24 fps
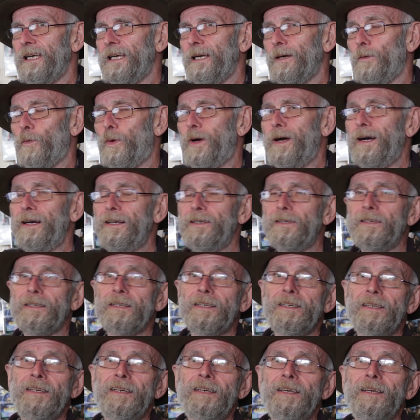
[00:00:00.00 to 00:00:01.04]
Well,
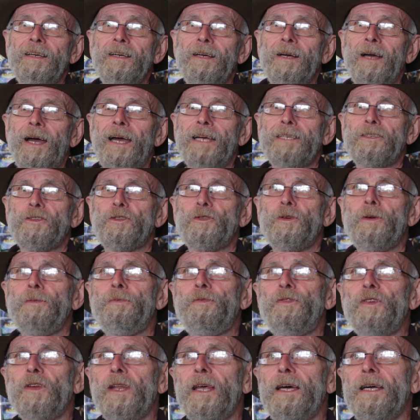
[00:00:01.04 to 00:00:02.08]
Extra
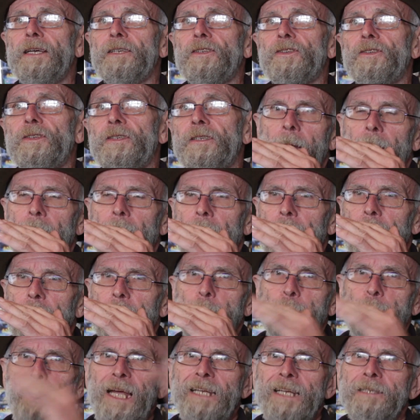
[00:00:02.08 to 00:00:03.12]
Flesh. The
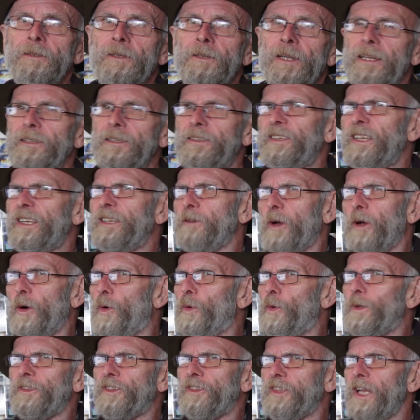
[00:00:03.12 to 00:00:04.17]
band didn't
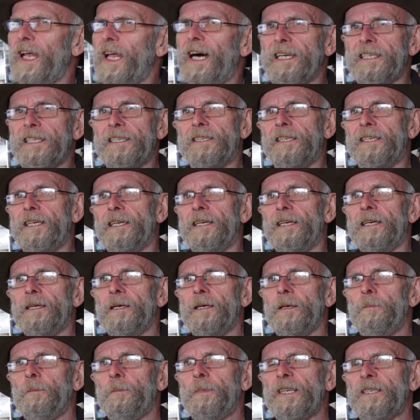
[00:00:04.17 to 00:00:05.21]
always like it
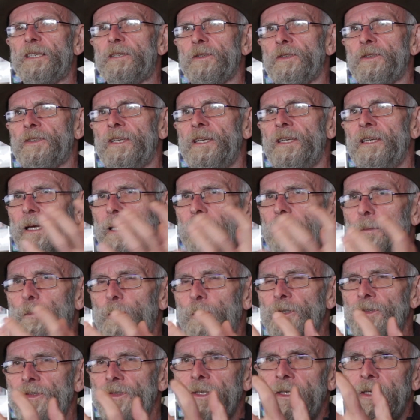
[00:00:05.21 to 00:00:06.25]
because it
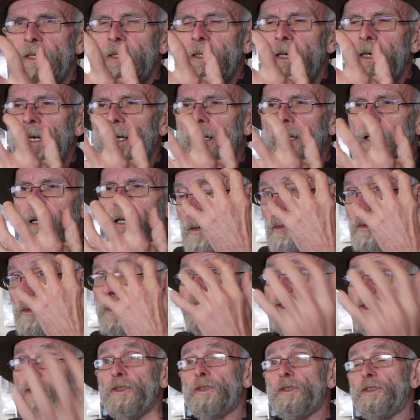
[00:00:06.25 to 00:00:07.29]
was
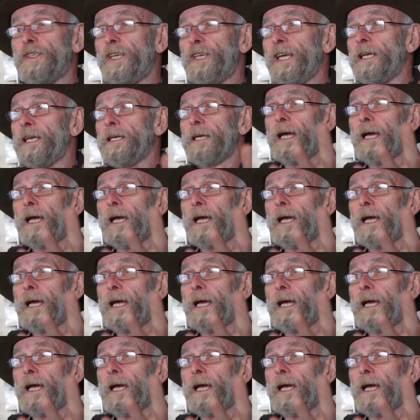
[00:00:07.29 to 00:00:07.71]
Richard King